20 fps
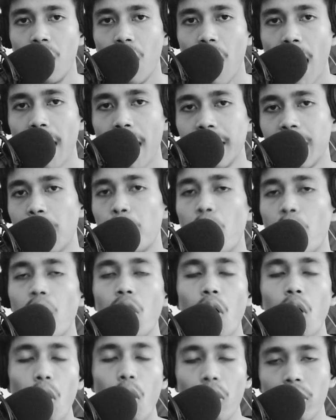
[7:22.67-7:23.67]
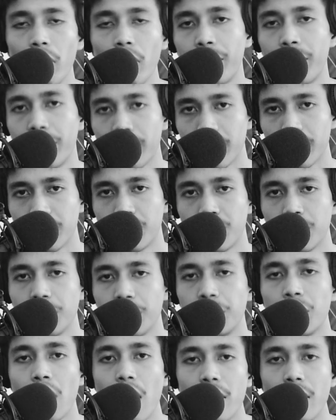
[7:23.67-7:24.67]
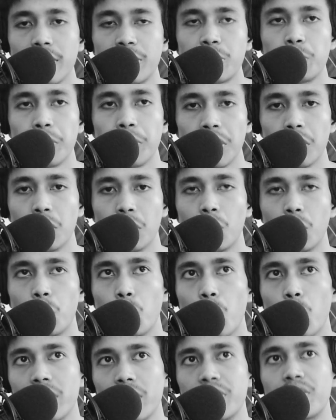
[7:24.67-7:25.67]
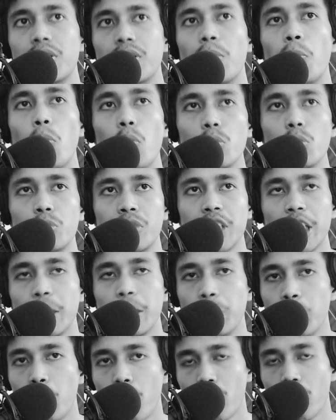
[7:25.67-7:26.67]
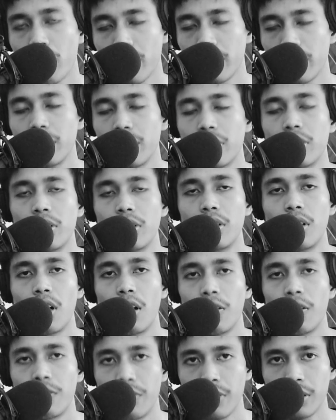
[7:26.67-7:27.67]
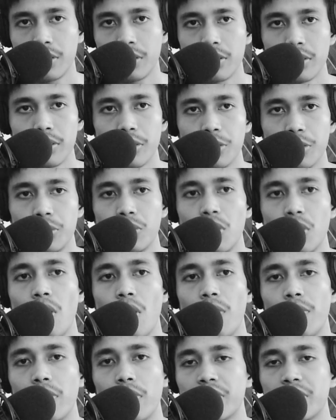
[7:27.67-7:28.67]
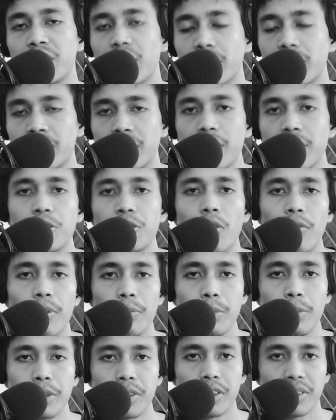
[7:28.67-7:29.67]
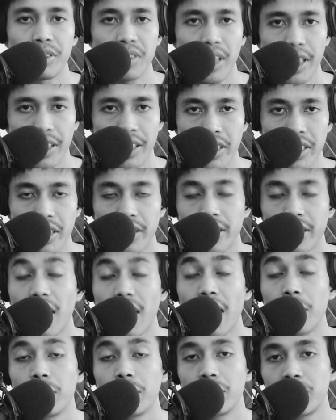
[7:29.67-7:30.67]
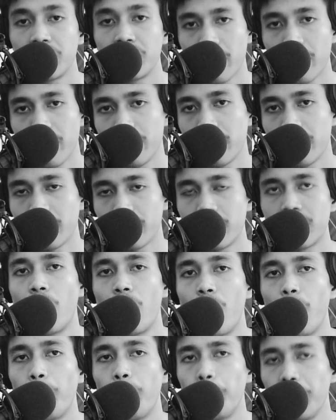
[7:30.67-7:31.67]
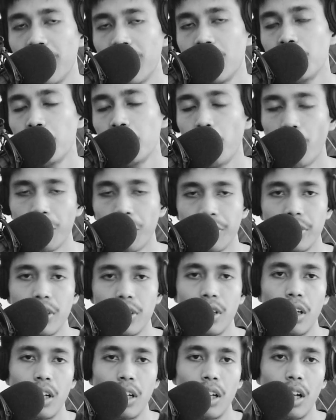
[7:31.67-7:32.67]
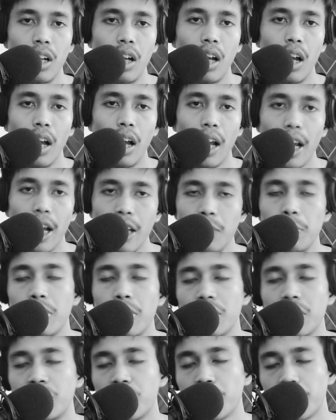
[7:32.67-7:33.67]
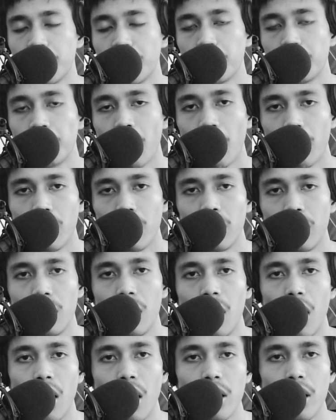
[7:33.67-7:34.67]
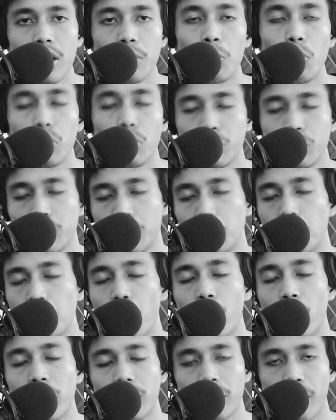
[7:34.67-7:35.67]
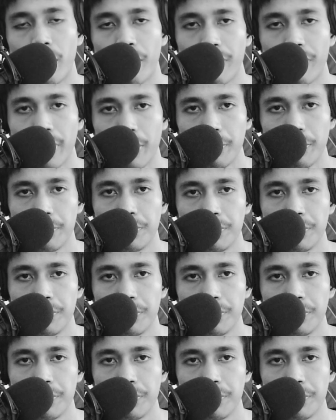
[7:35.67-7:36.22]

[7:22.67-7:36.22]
And among all of this, if you ask me, what is the most important factors for the success of a business idea, then I would say that pain point and purchasing power are the most important of them.